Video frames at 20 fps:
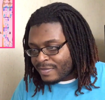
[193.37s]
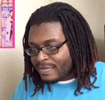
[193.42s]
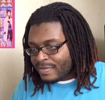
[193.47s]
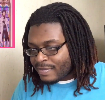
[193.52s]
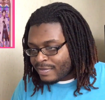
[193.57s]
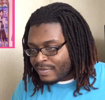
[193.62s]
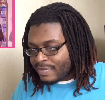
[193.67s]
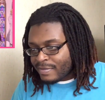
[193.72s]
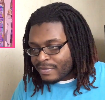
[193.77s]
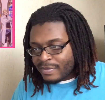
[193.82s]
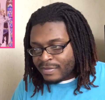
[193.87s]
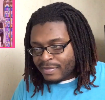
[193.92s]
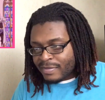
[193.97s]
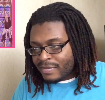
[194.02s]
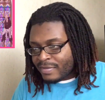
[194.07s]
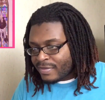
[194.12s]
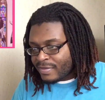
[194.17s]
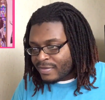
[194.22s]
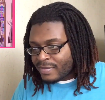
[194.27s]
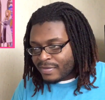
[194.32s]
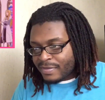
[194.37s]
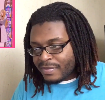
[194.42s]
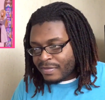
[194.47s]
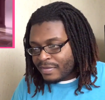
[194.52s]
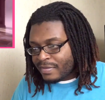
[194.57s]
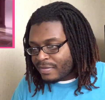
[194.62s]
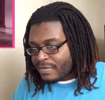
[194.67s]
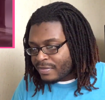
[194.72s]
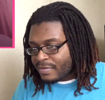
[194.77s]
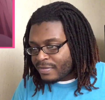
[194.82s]

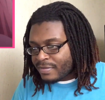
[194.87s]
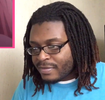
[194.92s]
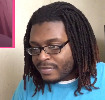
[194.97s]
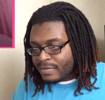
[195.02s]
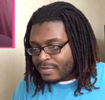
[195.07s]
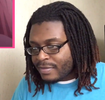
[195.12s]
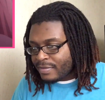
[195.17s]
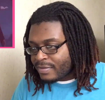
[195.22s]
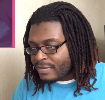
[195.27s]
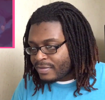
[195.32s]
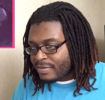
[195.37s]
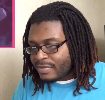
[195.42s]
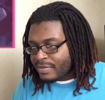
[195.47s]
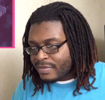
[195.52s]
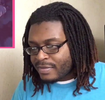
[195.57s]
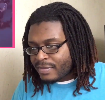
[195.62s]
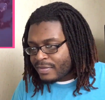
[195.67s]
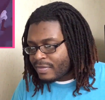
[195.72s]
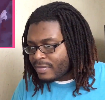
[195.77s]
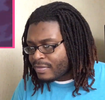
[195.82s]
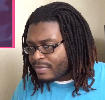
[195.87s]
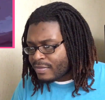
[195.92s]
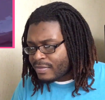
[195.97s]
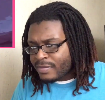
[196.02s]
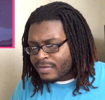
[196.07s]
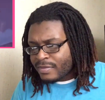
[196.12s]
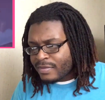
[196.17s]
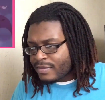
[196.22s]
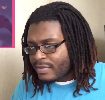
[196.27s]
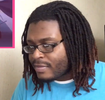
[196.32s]

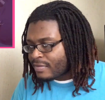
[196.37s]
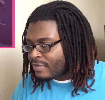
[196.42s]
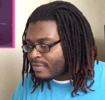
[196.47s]
(no one is talking)